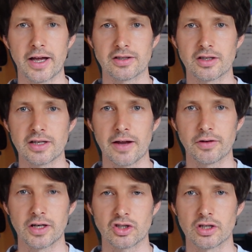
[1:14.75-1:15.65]
That's the
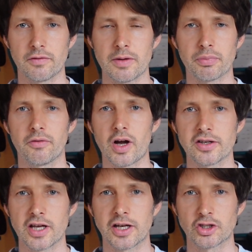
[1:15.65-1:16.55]
definition of
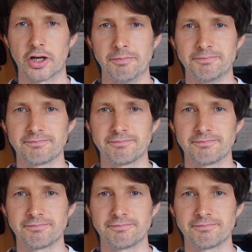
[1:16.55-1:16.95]
improvisation.